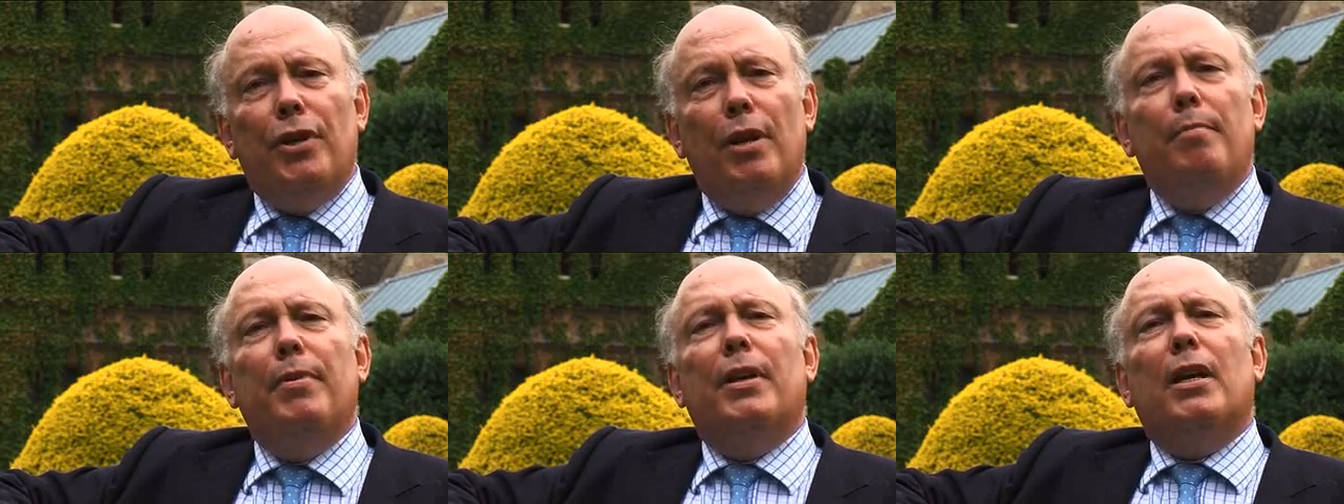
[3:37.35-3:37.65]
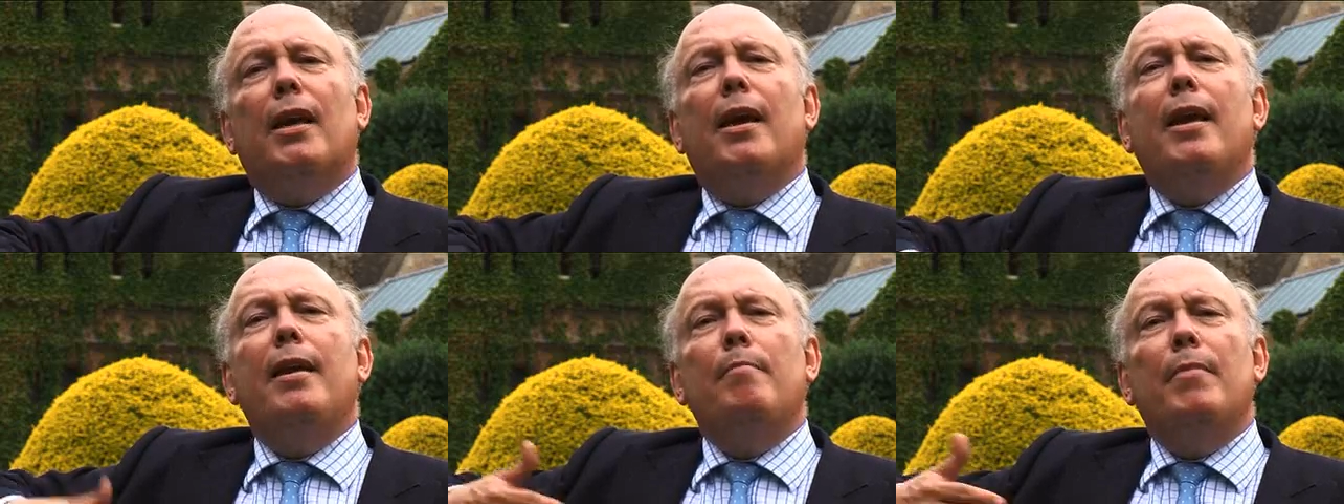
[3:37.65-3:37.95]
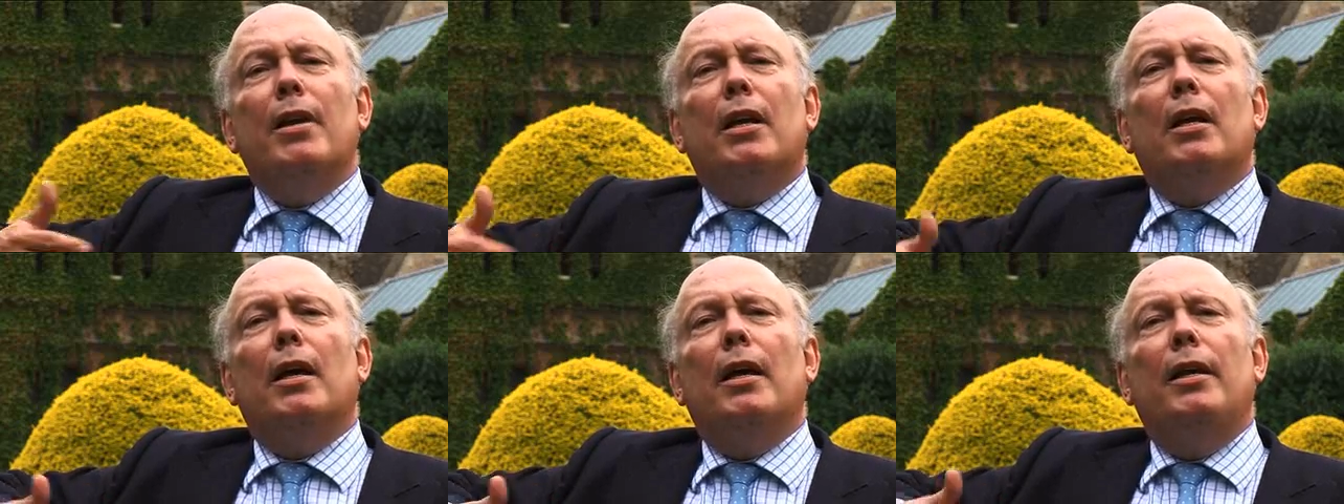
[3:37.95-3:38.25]
and it
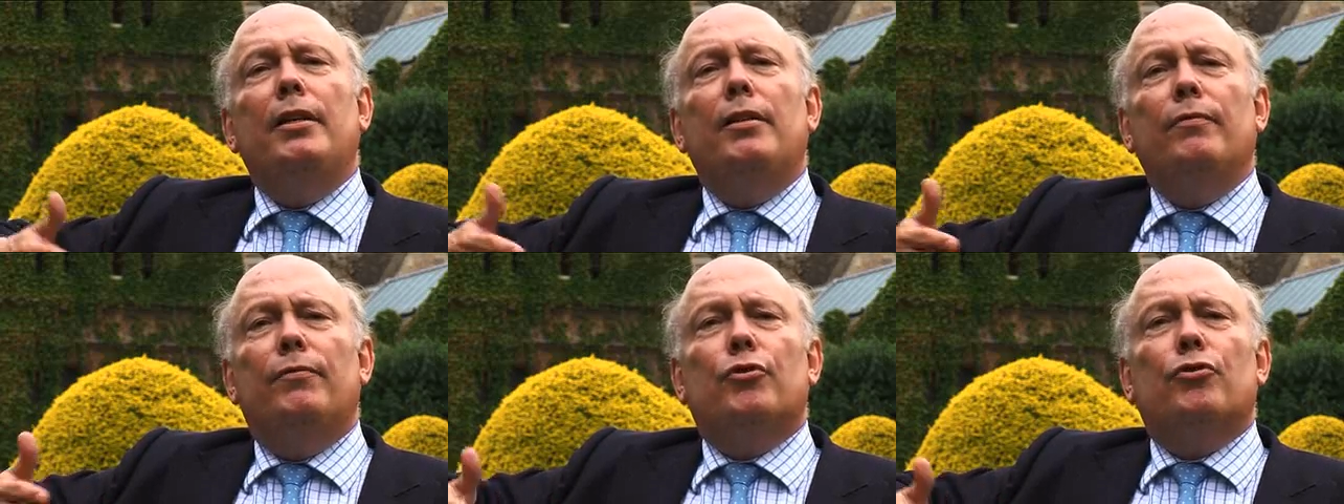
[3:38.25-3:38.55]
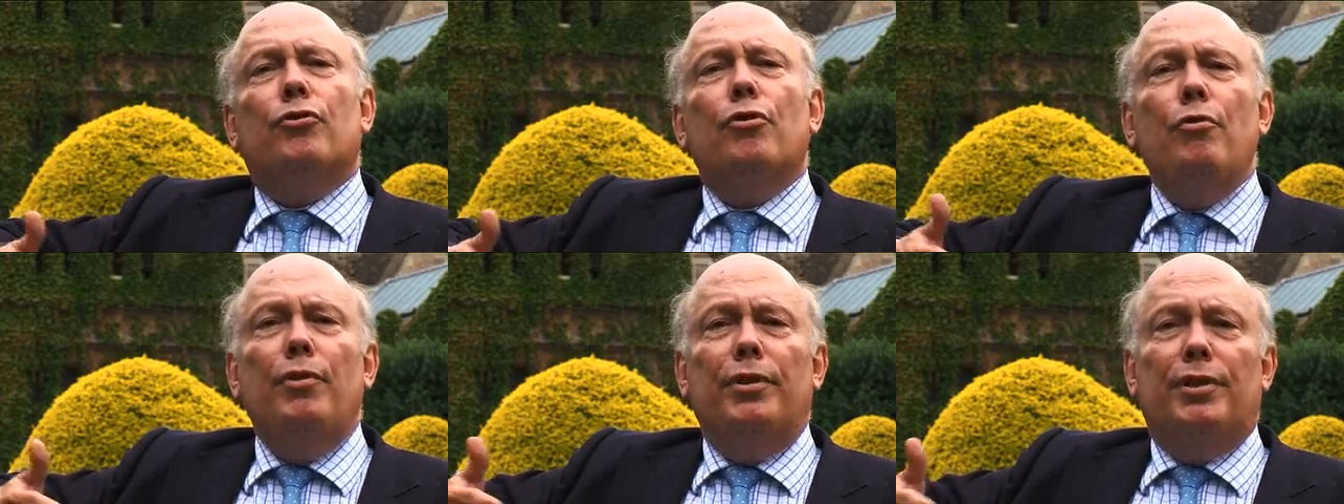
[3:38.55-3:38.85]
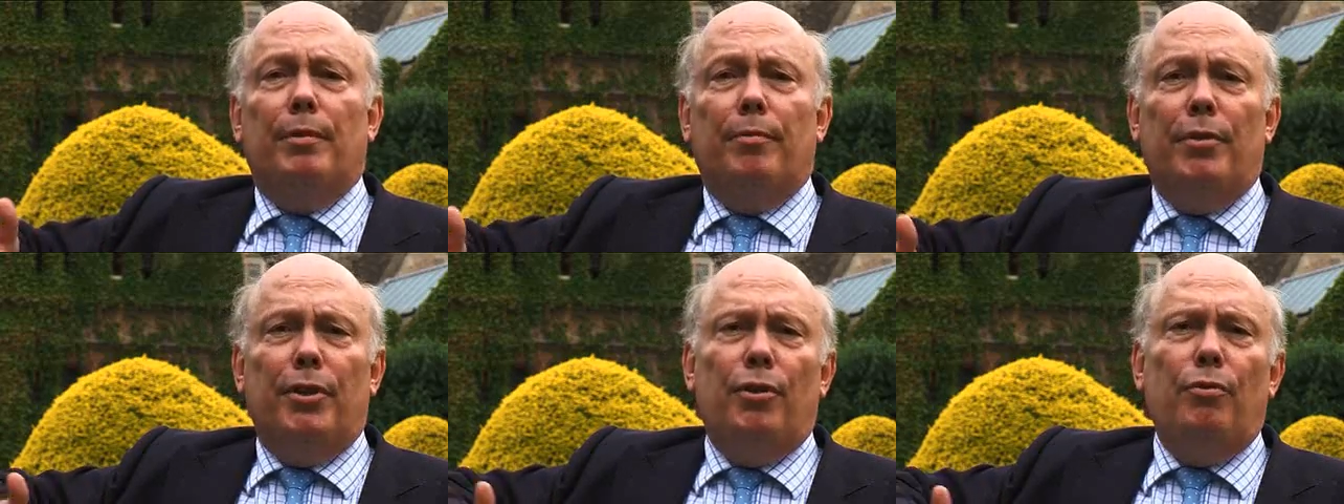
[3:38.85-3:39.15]
became a kind of
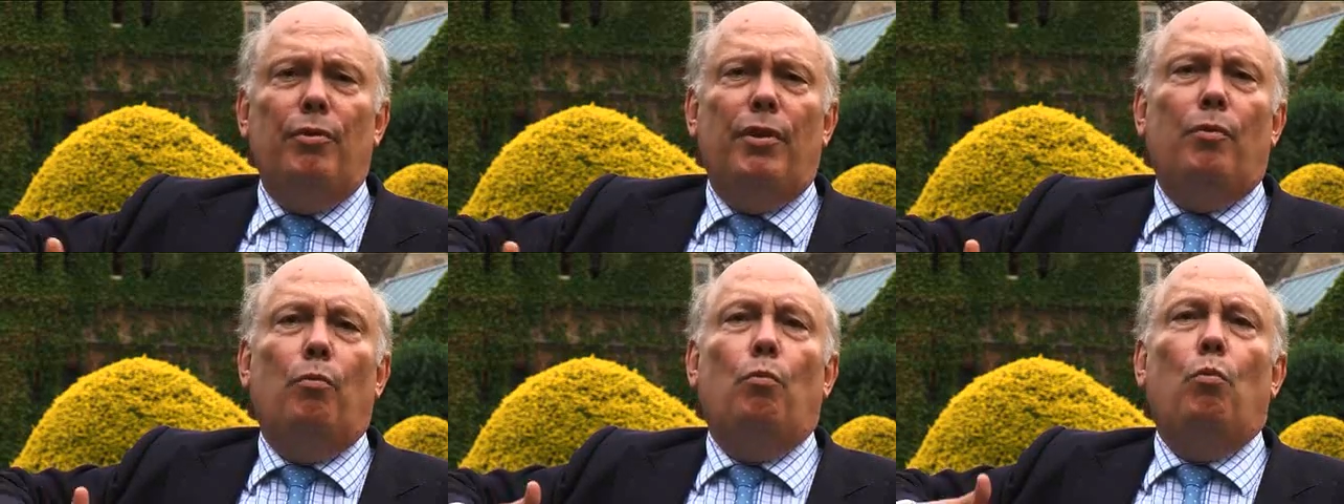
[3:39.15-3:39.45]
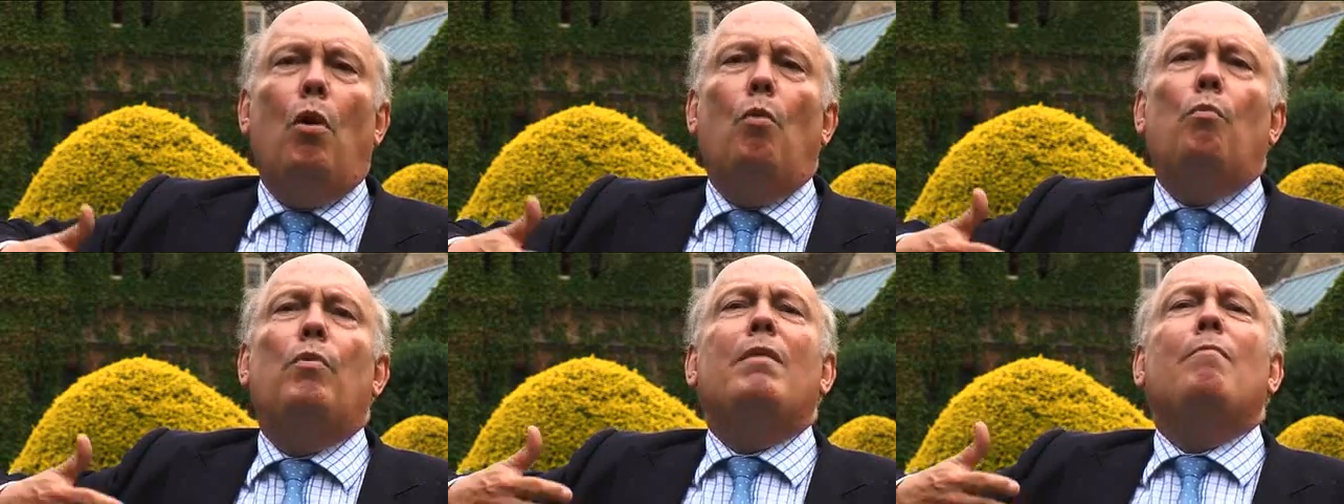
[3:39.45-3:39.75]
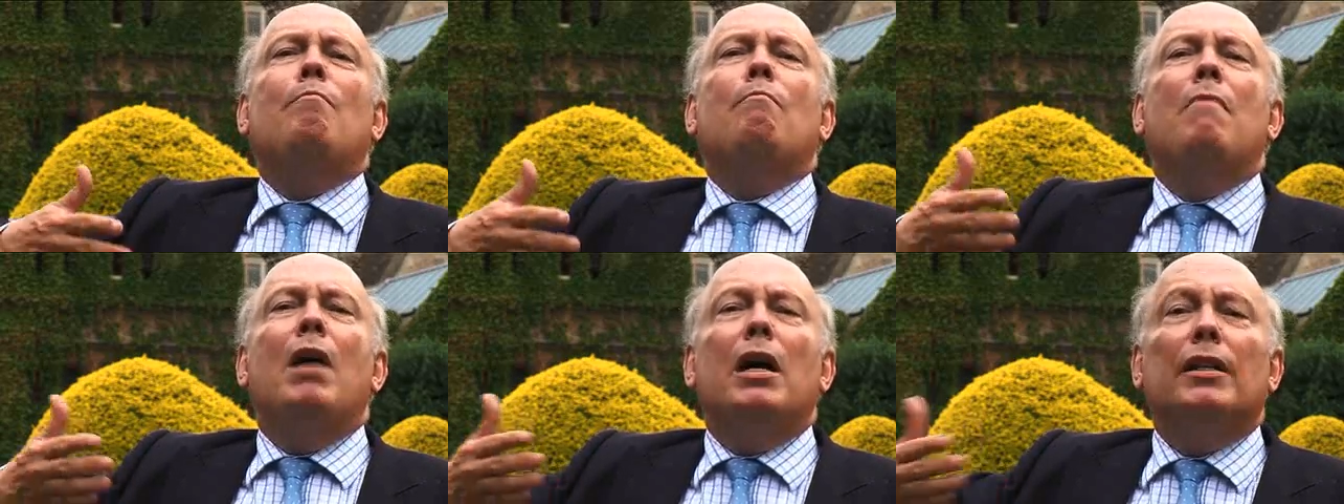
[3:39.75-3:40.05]
truism that, you know, what
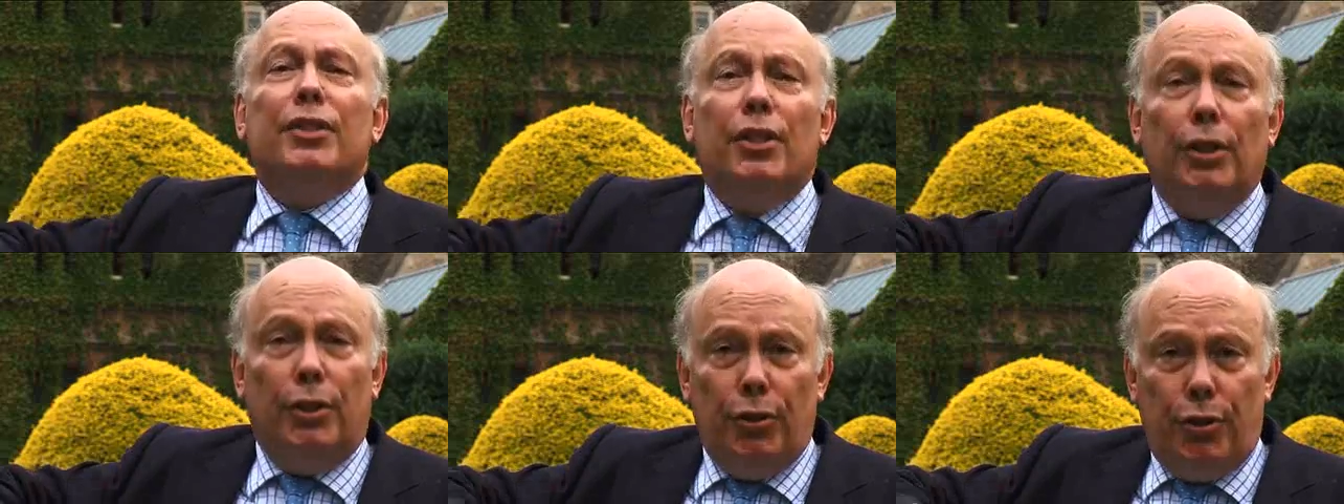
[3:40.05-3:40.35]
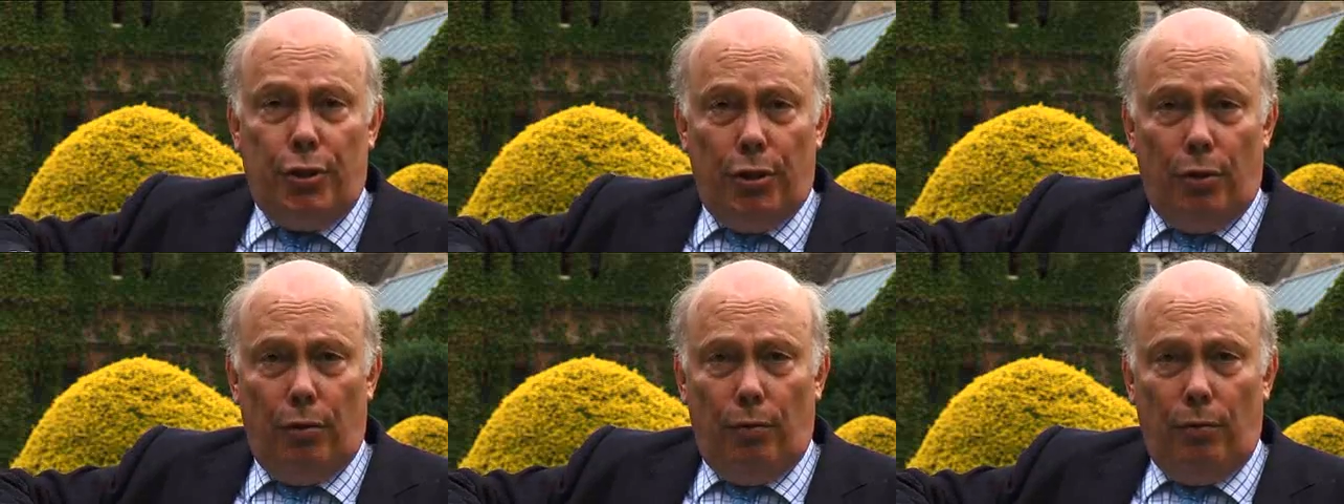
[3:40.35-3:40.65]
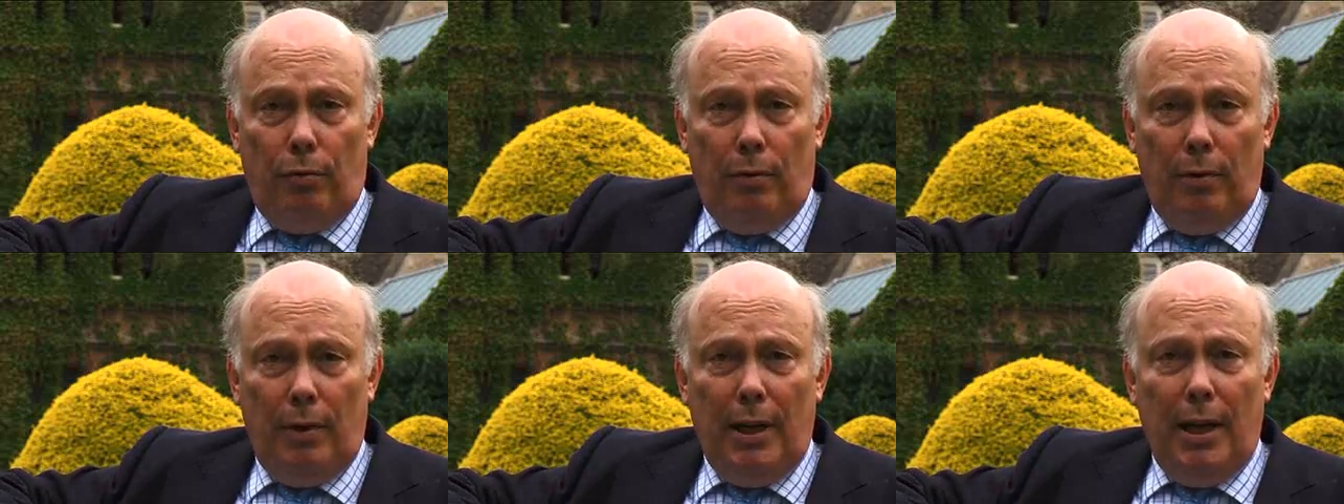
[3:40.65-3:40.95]
we mustn't
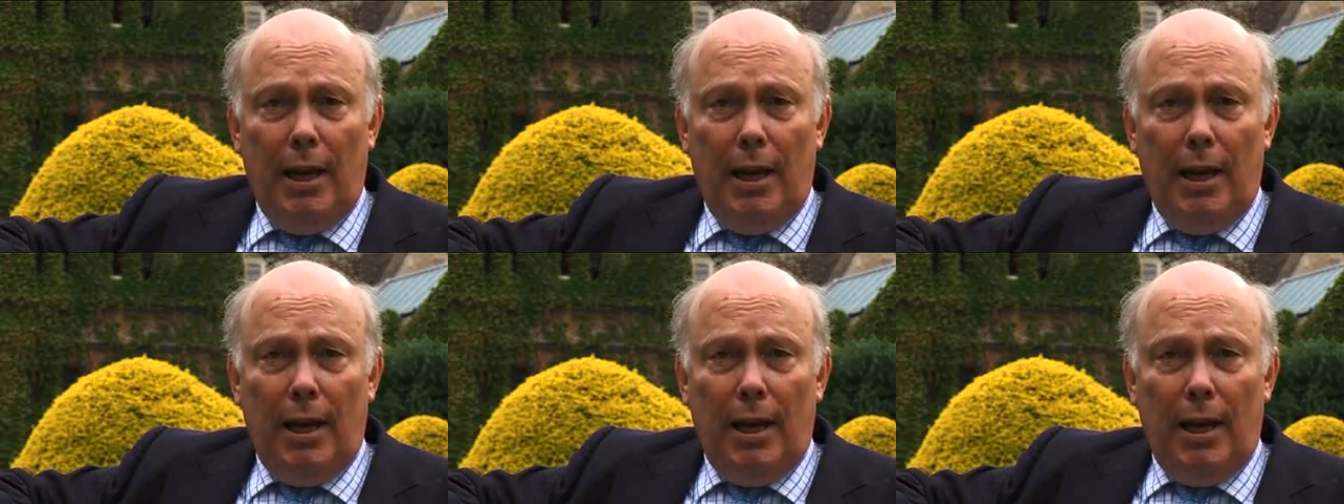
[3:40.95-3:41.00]
do